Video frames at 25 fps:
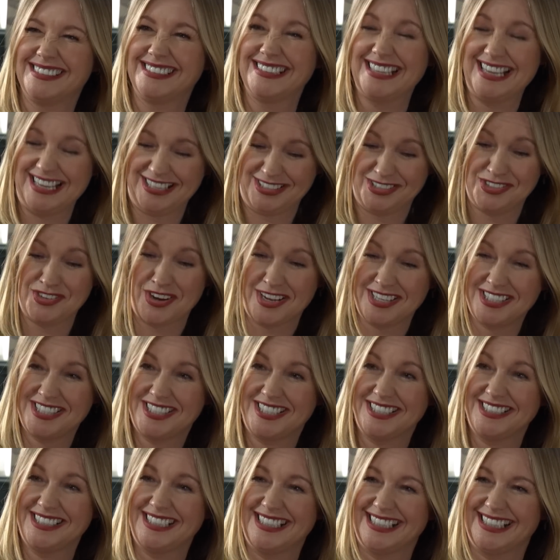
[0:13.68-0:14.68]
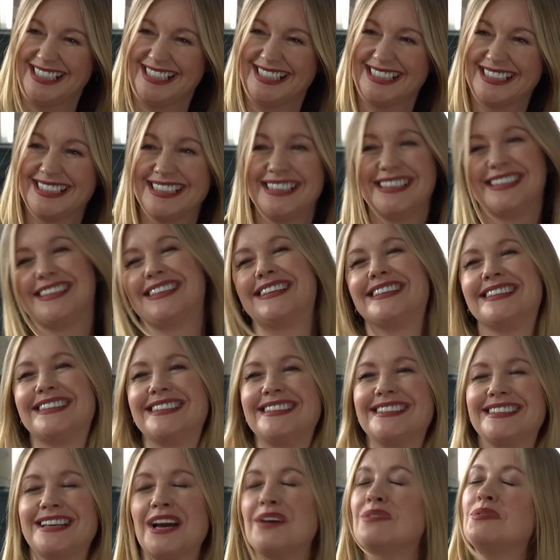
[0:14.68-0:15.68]
interesting.
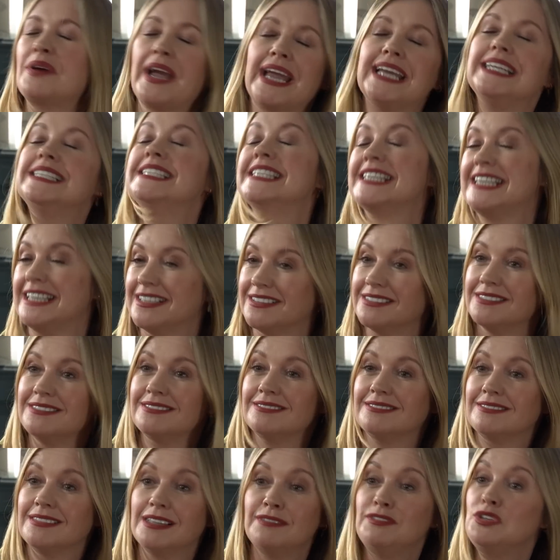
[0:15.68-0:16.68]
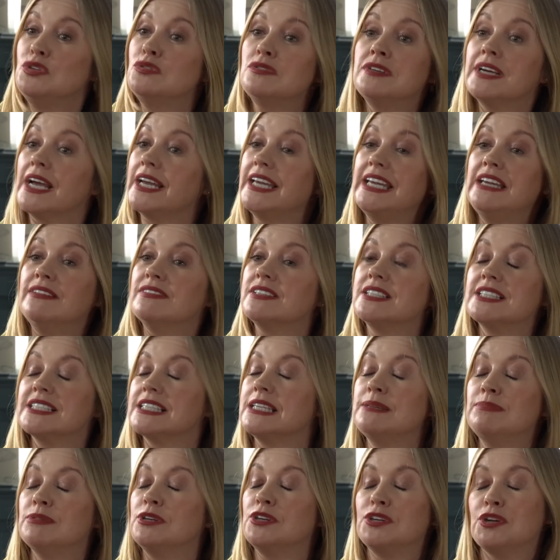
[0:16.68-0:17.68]
Okay, deal. Well, if you can get Eva to
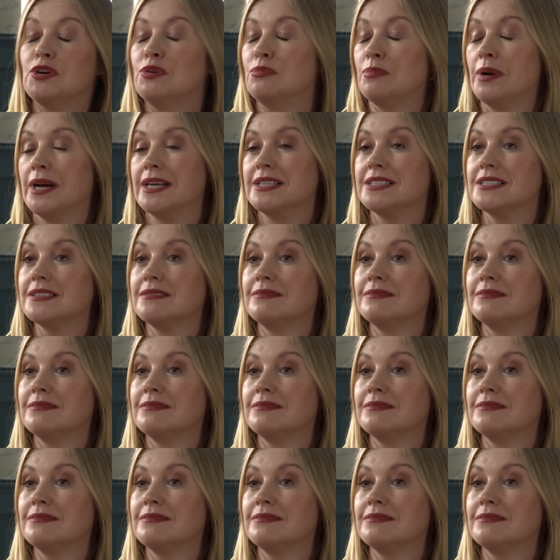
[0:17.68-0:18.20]
sleep in her own bed.